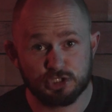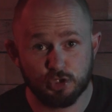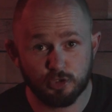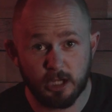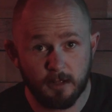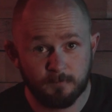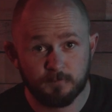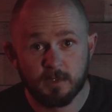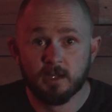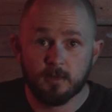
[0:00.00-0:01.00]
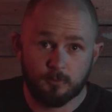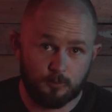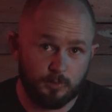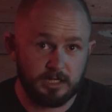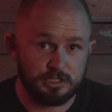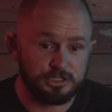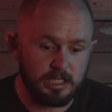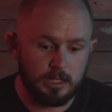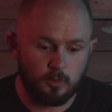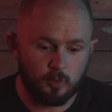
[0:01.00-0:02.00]
tuna, but in
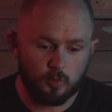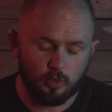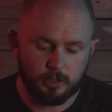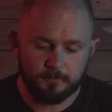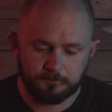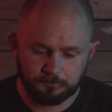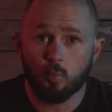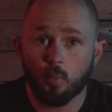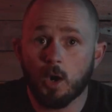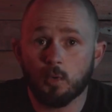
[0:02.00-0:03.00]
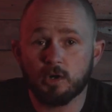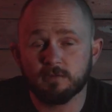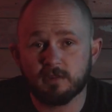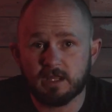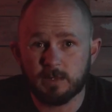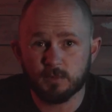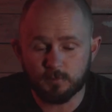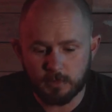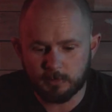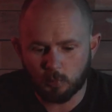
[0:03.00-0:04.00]
shallower water. While we're on the theme of
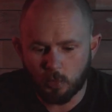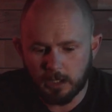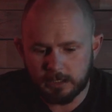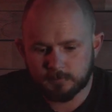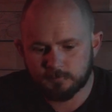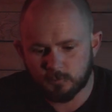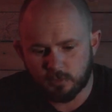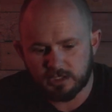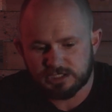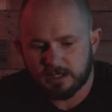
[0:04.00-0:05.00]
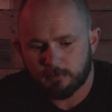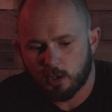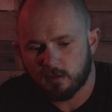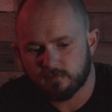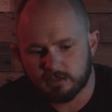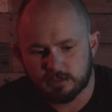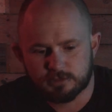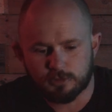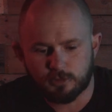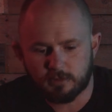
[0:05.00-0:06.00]
brim and whiting, I'm going to jump over
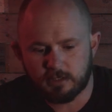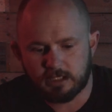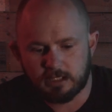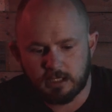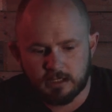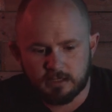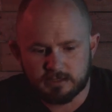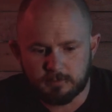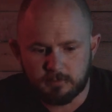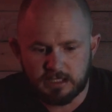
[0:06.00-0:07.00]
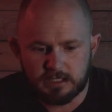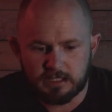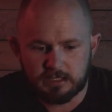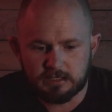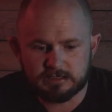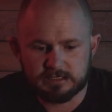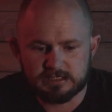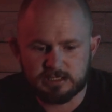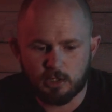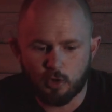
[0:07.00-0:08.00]
to the Damiki
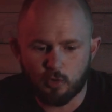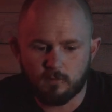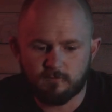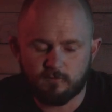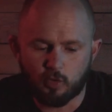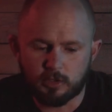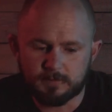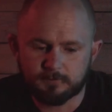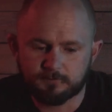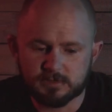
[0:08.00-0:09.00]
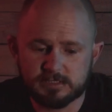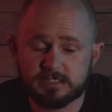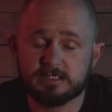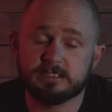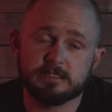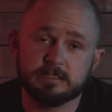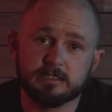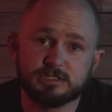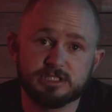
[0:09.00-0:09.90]
Disco 40. This thing is a little